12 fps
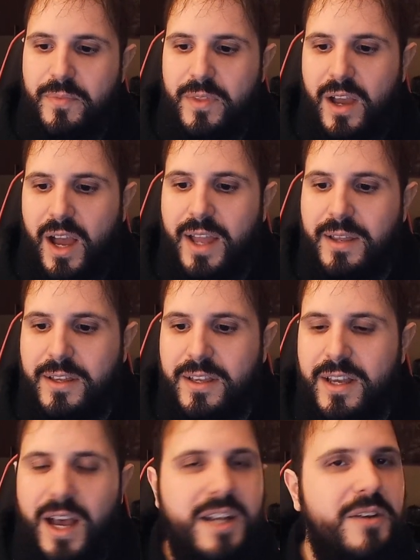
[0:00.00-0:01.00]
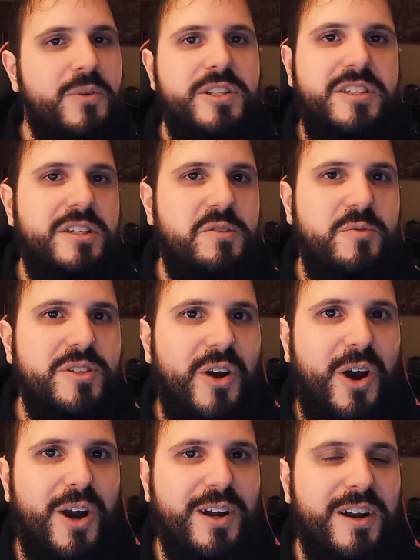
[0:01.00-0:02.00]
I kind of wish this was
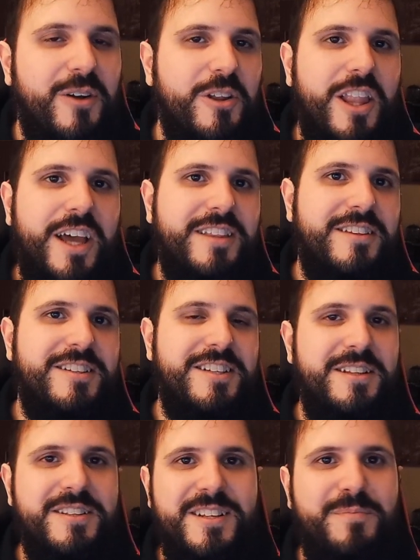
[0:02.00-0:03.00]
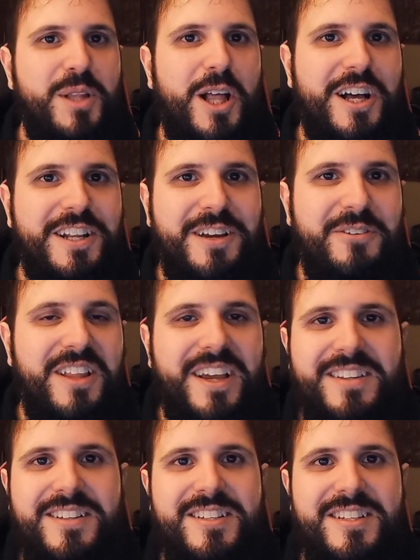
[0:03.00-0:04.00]
R. I would like to see some blood. I would
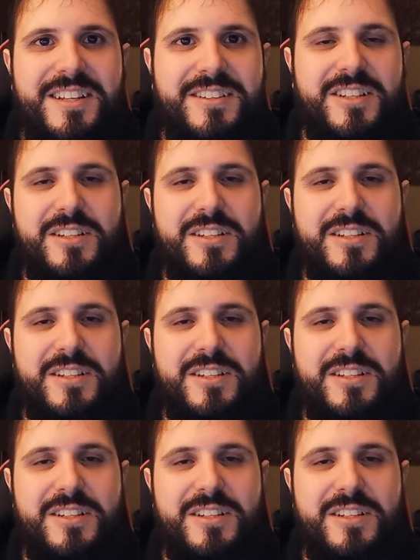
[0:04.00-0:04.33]
like to see just